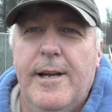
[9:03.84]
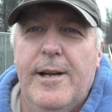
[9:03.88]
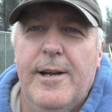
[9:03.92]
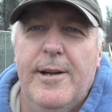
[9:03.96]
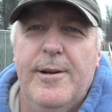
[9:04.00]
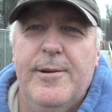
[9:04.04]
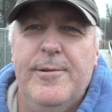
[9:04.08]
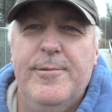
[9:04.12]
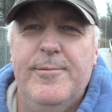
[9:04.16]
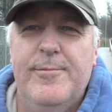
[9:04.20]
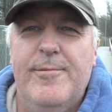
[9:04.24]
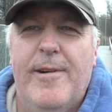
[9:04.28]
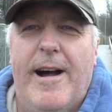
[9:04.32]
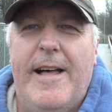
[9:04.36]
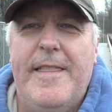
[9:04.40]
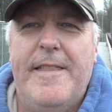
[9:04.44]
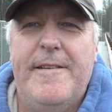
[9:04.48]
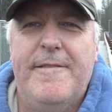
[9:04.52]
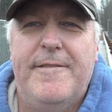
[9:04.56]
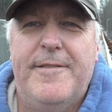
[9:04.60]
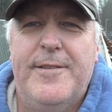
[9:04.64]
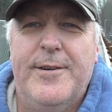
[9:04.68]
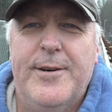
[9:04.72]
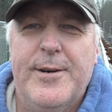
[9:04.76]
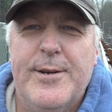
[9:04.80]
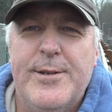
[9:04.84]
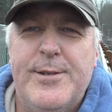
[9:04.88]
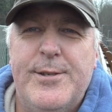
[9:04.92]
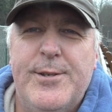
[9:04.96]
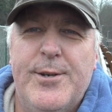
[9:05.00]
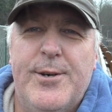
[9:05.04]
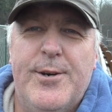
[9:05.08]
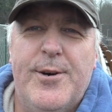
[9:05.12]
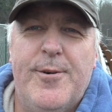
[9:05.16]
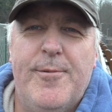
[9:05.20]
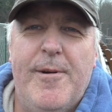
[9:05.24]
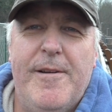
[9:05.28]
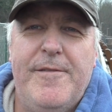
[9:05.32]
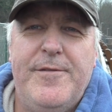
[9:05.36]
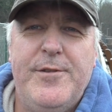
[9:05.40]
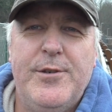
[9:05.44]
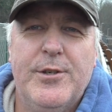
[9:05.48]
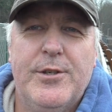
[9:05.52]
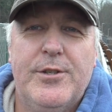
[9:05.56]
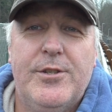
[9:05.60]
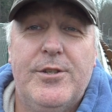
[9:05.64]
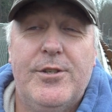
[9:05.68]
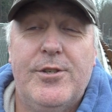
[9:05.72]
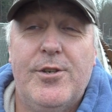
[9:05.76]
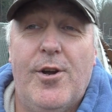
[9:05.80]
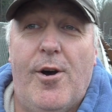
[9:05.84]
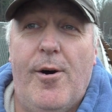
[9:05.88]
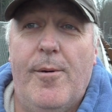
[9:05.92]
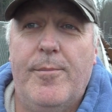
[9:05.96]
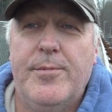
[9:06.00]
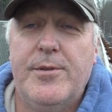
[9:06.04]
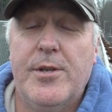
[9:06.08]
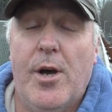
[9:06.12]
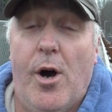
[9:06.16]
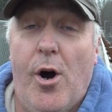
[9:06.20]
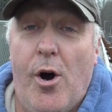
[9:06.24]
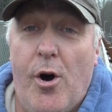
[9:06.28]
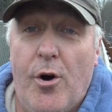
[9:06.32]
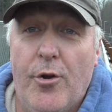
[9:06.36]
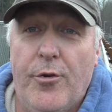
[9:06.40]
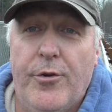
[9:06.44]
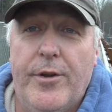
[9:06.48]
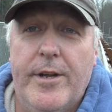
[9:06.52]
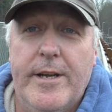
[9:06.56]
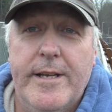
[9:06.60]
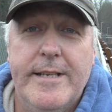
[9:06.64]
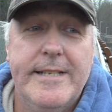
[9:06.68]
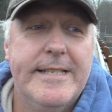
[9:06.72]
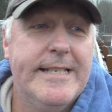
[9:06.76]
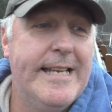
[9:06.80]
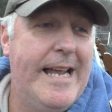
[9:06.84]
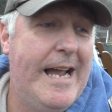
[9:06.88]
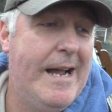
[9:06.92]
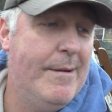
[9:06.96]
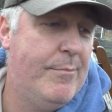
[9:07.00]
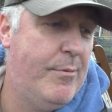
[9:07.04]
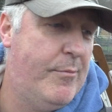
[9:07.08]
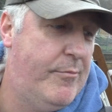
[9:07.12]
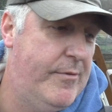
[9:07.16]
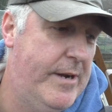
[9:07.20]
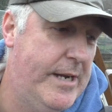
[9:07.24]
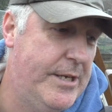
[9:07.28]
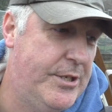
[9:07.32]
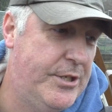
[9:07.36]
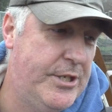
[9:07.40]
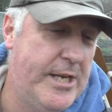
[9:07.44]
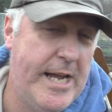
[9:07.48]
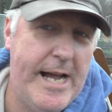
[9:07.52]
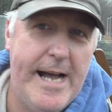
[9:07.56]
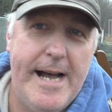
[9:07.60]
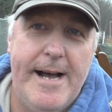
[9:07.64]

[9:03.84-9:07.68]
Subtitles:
Right then folks, so we've just stopped on Scarborough Bridge.